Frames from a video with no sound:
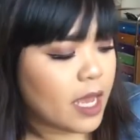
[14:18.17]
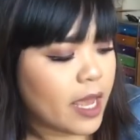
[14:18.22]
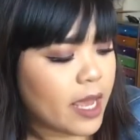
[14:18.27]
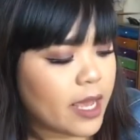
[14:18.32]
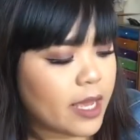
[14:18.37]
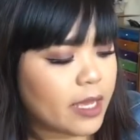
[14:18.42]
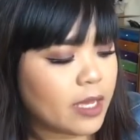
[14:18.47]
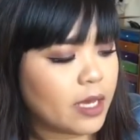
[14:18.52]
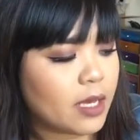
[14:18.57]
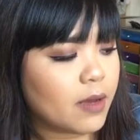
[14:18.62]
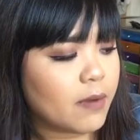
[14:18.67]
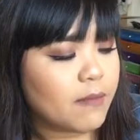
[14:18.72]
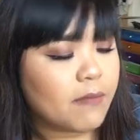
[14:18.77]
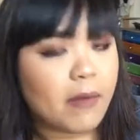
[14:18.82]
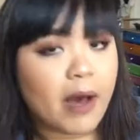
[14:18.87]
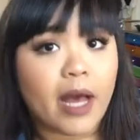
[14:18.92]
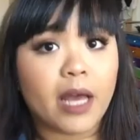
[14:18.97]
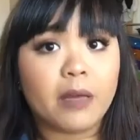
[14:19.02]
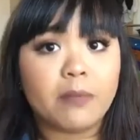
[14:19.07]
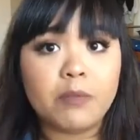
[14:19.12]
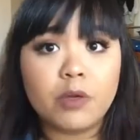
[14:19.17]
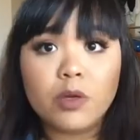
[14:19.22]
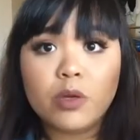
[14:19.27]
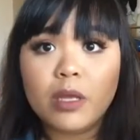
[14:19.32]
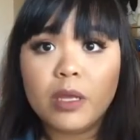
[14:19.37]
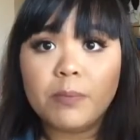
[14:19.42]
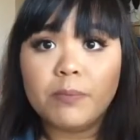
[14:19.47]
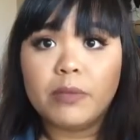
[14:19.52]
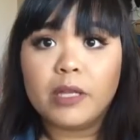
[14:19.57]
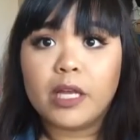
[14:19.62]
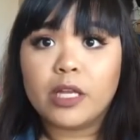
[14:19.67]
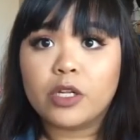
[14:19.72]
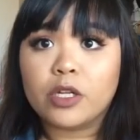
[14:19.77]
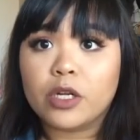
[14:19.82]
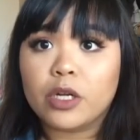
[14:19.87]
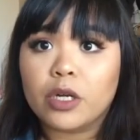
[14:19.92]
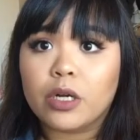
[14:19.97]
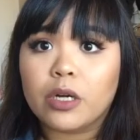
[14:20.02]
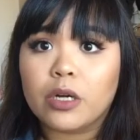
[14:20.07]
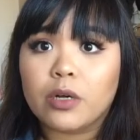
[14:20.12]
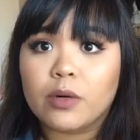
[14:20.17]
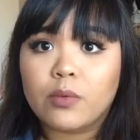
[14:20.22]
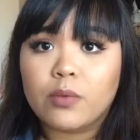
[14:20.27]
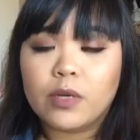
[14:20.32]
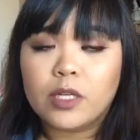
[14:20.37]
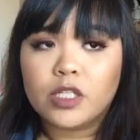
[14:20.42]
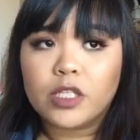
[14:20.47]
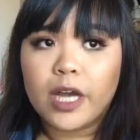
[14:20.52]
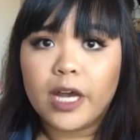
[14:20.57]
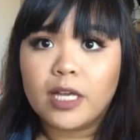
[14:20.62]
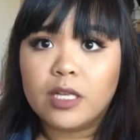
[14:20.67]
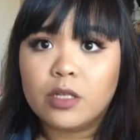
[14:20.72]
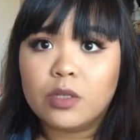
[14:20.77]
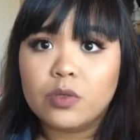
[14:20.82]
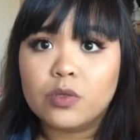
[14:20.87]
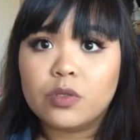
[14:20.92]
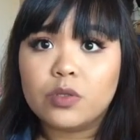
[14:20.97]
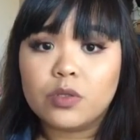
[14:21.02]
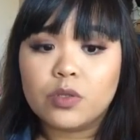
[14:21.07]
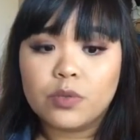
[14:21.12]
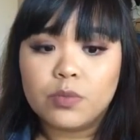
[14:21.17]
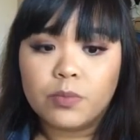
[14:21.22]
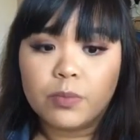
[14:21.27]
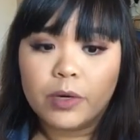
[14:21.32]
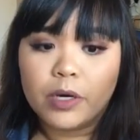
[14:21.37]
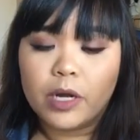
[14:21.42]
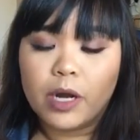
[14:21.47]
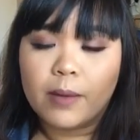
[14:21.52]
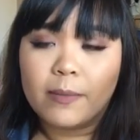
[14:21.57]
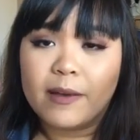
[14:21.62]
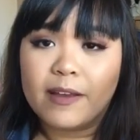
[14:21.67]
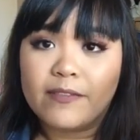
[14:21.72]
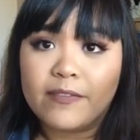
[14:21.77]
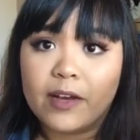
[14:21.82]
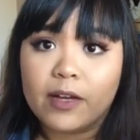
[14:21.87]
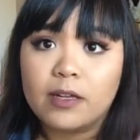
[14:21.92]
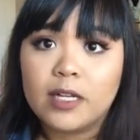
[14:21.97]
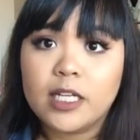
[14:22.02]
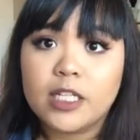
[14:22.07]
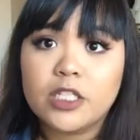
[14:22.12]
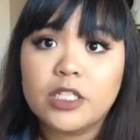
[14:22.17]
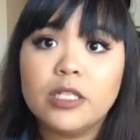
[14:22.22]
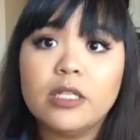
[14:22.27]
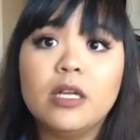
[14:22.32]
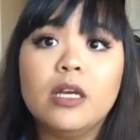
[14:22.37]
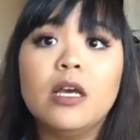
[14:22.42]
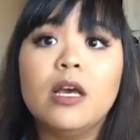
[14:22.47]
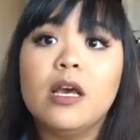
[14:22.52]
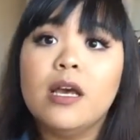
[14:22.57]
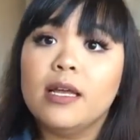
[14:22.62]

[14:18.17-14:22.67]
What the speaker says: take my beauty blender, which I use to put on my foundation,